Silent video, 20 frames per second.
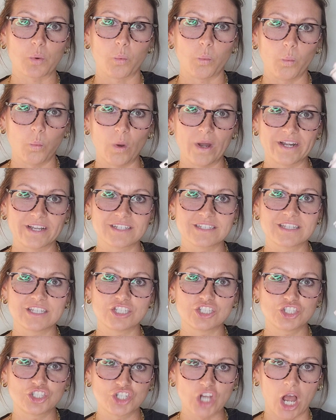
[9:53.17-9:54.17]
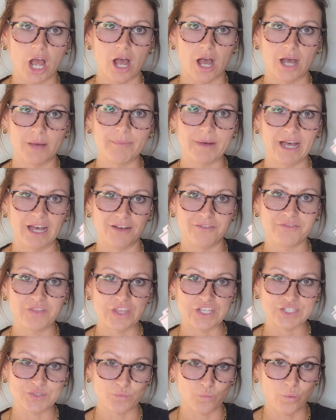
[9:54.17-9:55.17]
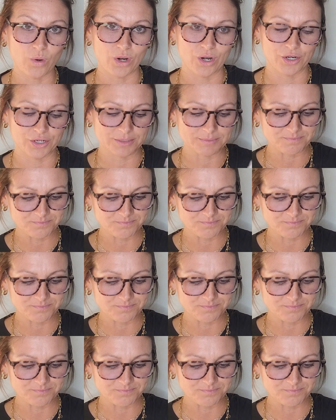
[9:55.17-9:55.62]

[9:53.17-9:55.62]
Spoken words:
What is the job of this word?